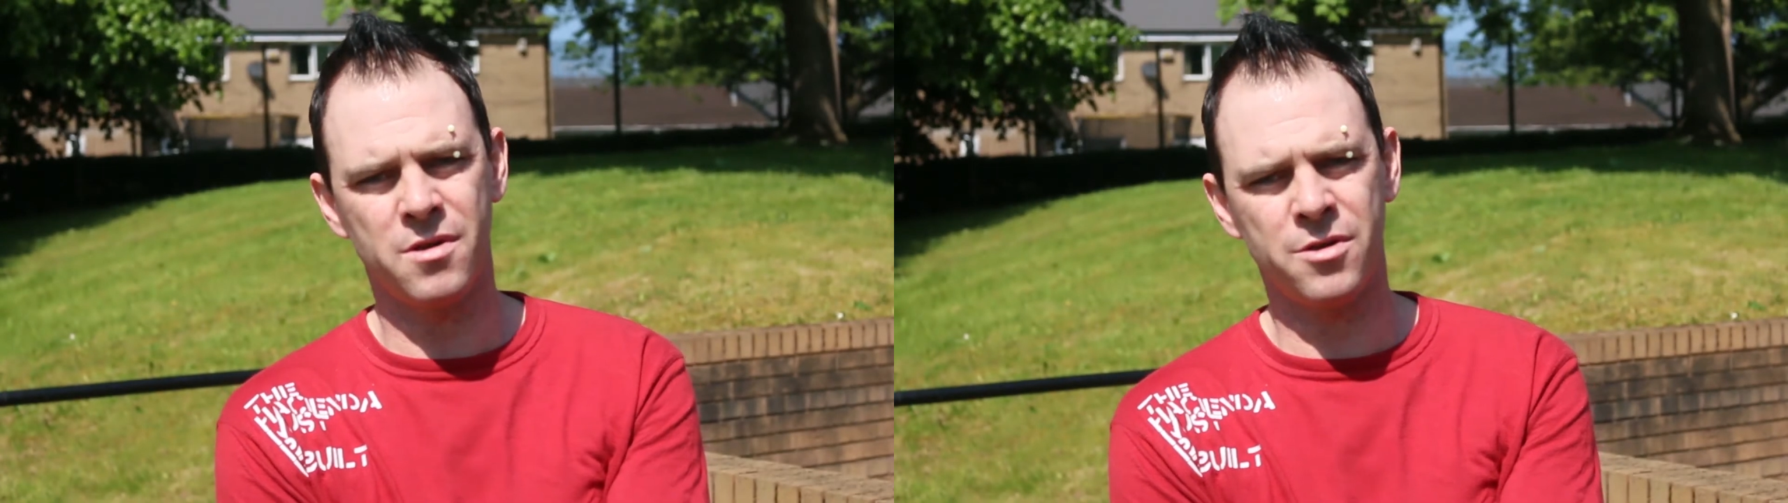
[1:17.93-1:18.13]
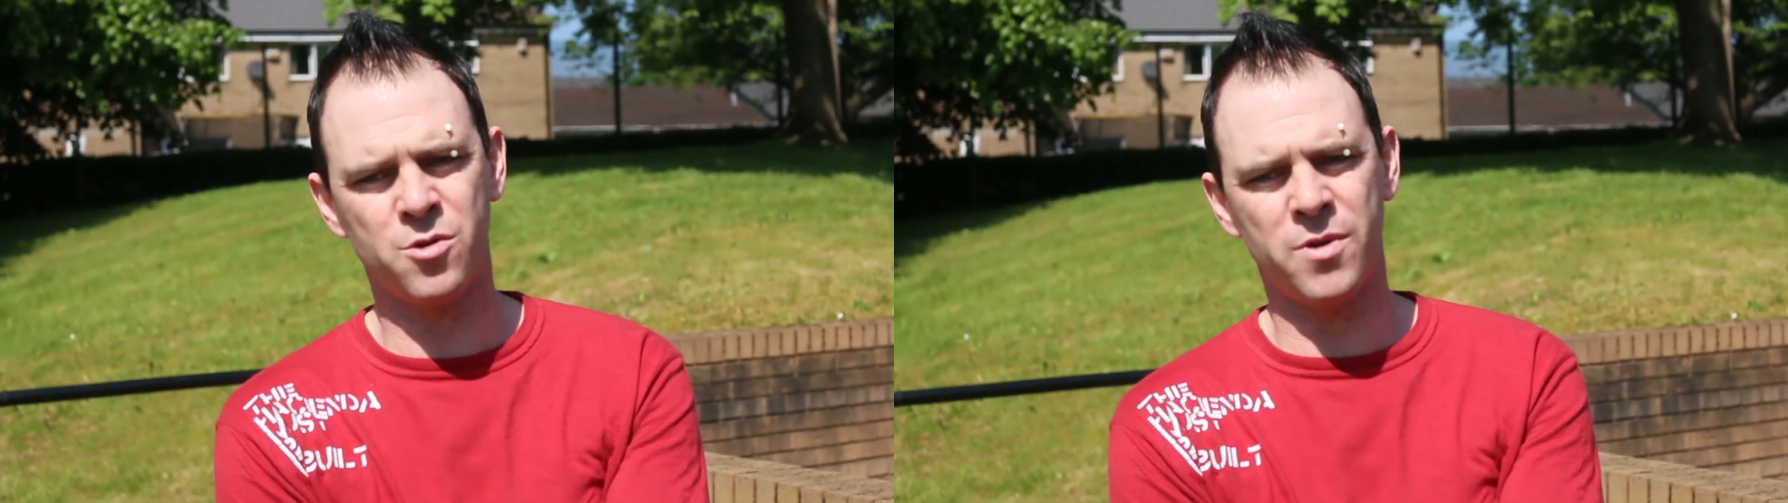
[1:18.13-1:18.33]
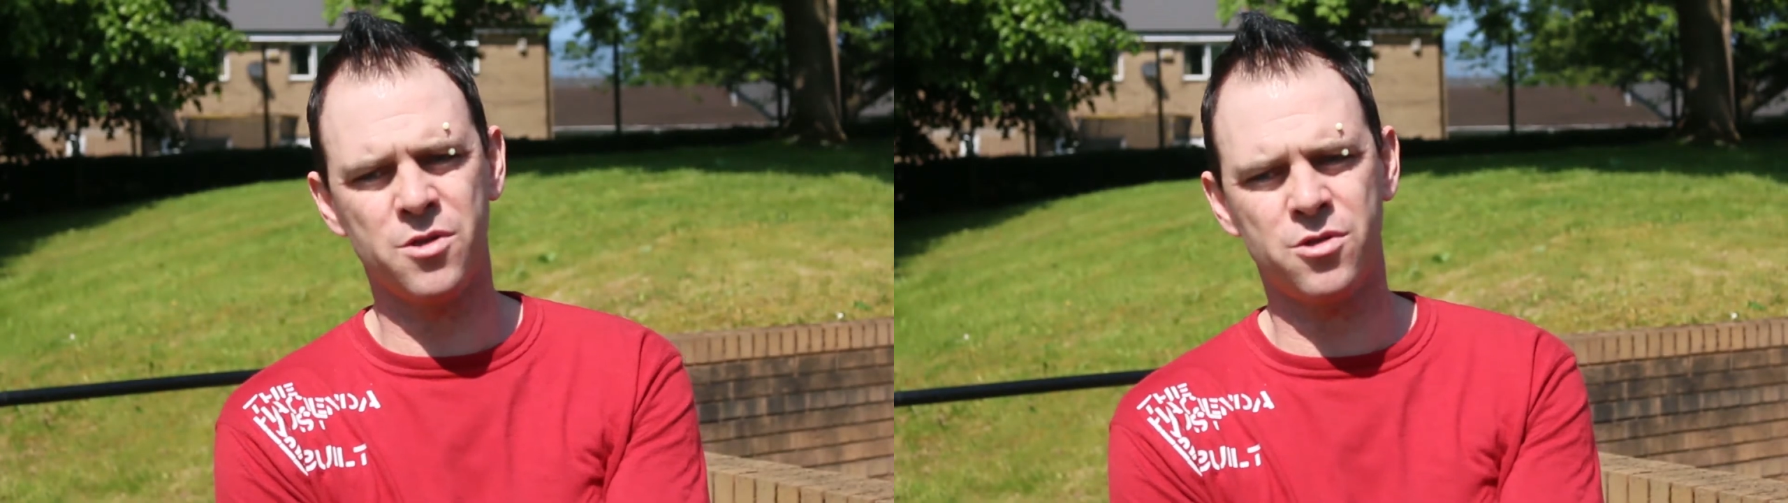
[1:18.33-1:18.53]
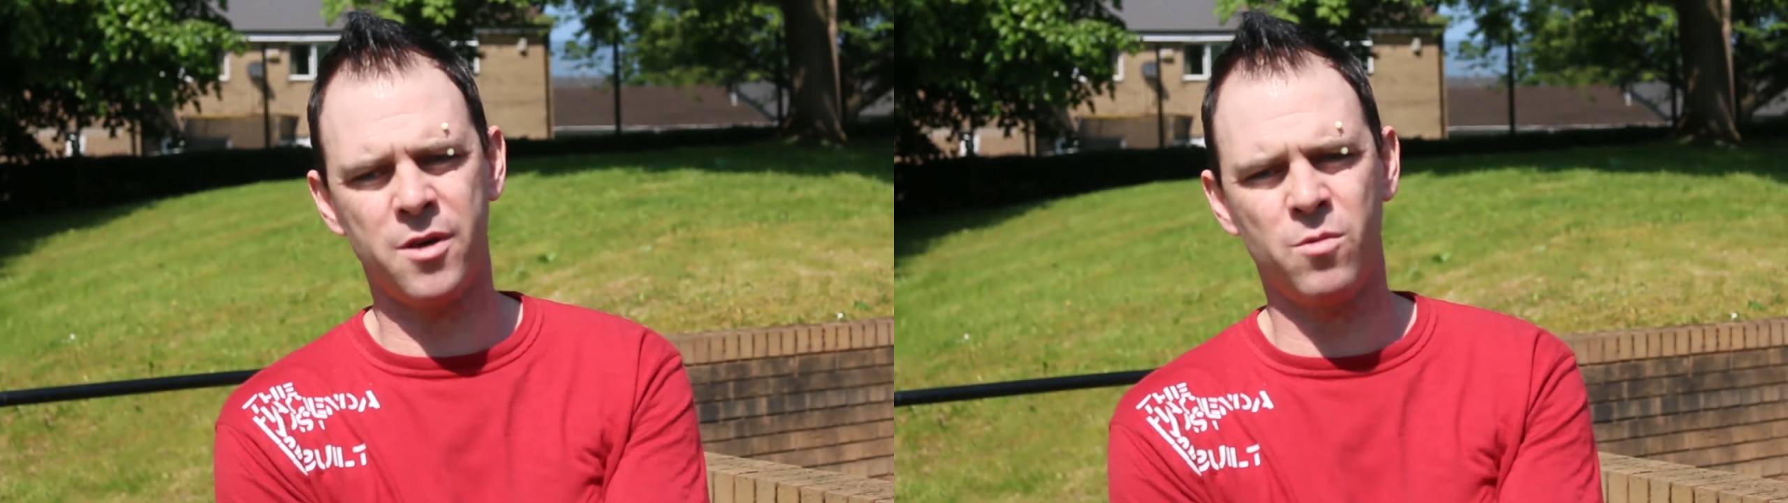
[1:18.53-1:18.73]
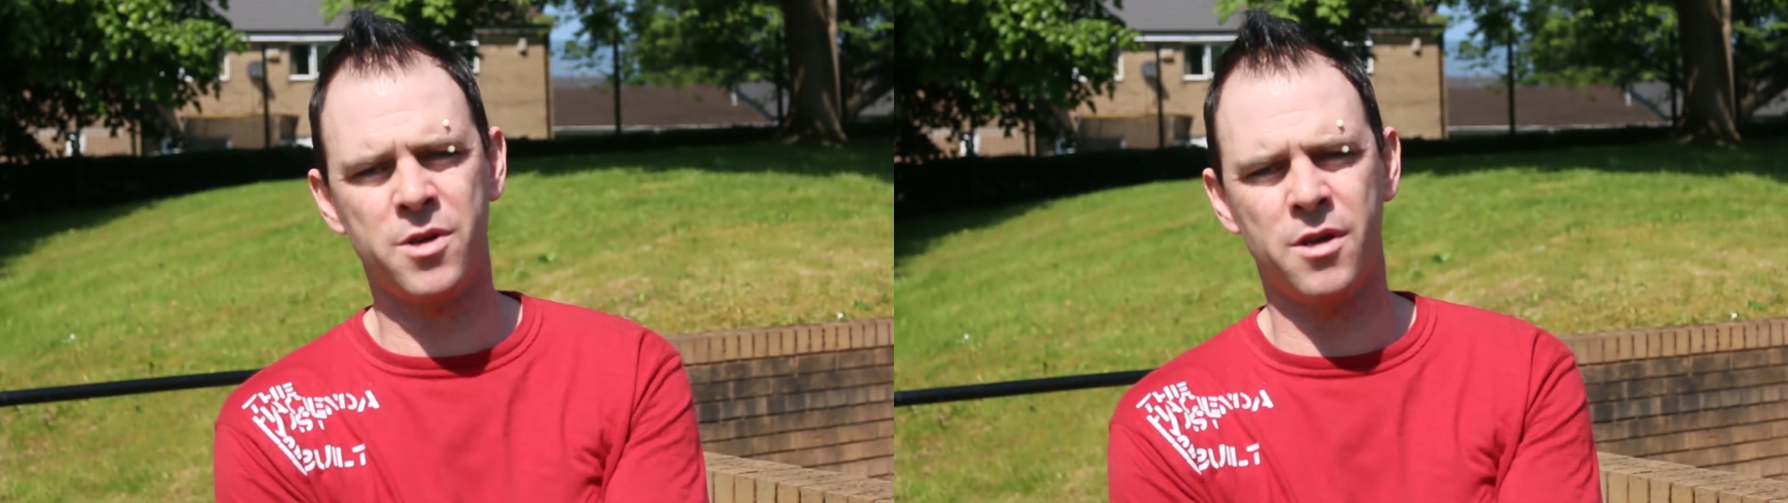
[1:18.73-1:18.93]
I just went
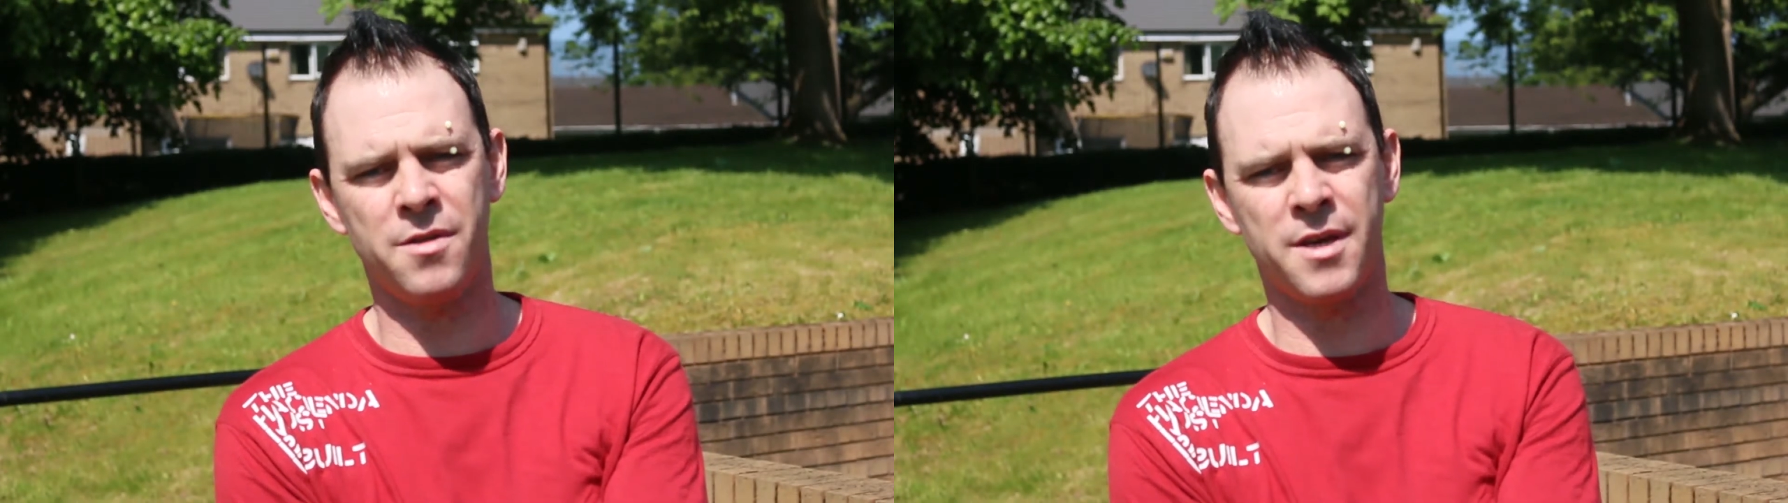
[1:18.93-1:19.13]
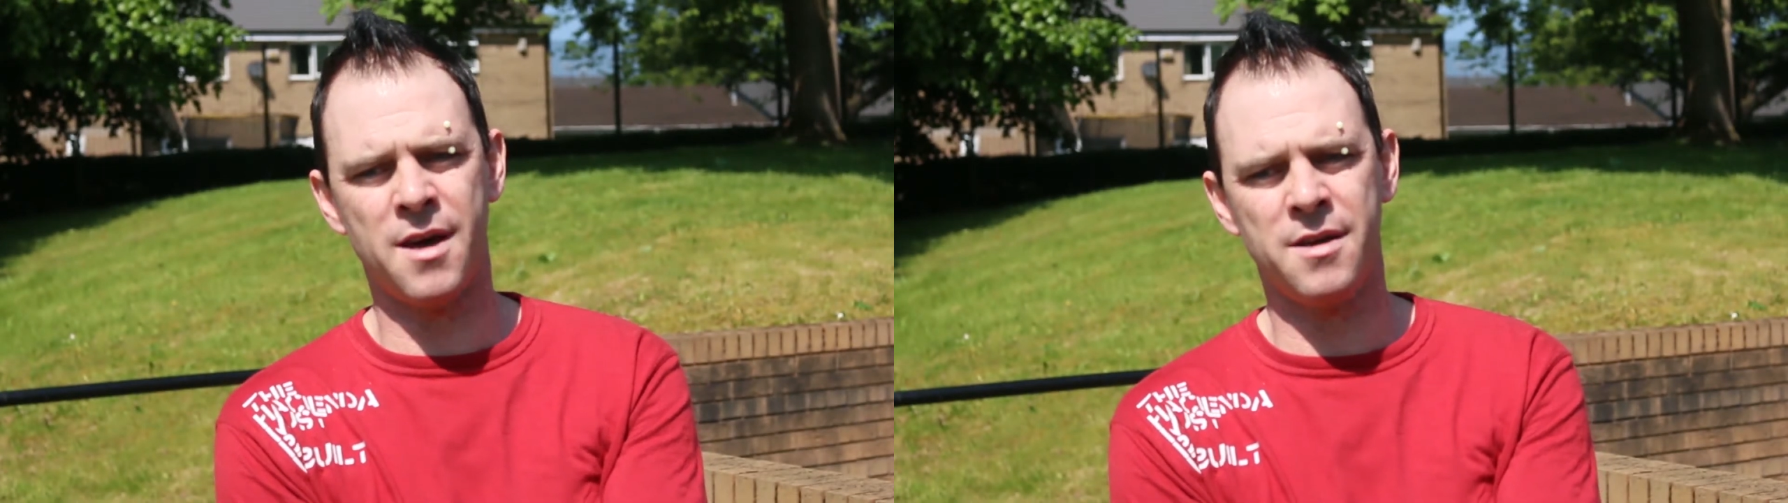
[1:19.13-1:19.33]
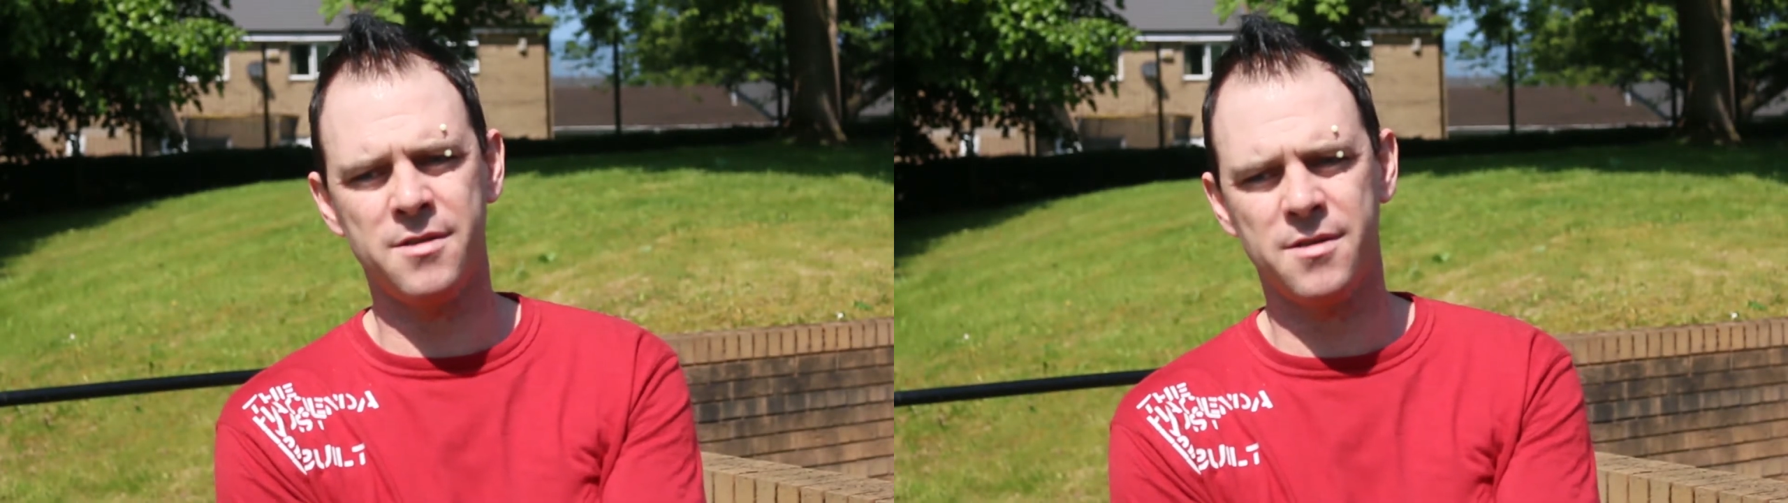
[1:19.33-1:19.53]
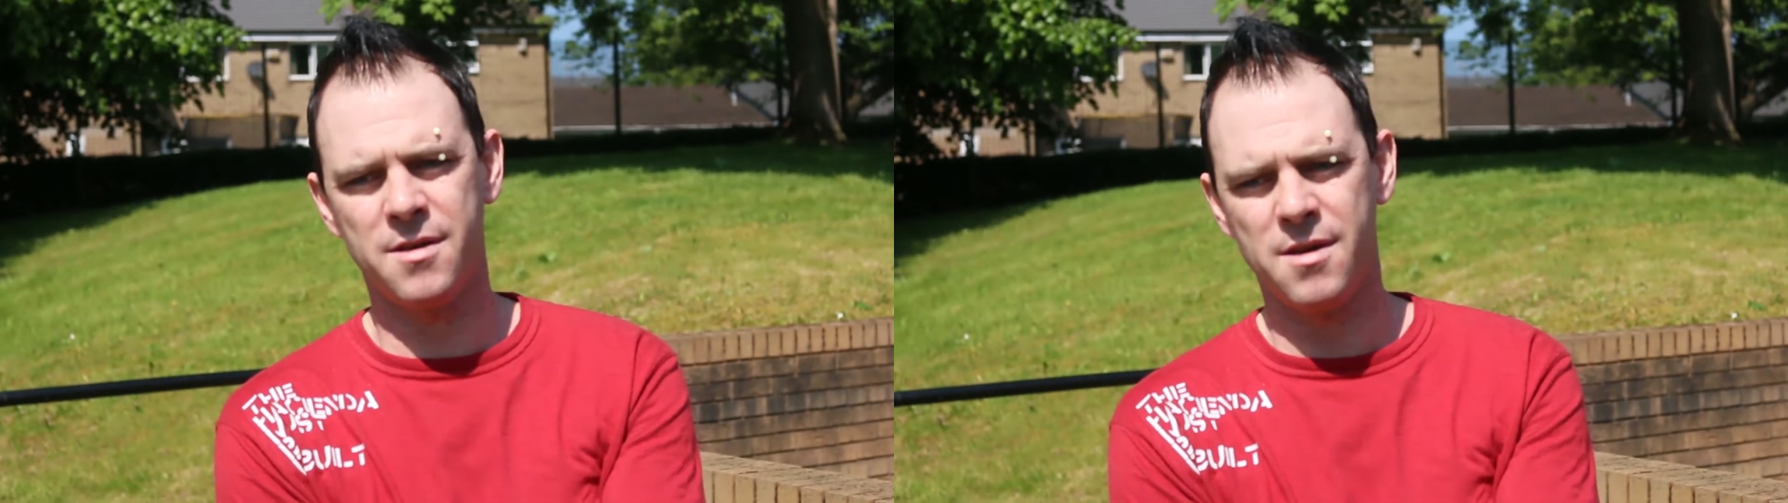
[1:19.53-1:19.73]
straight working on the gas.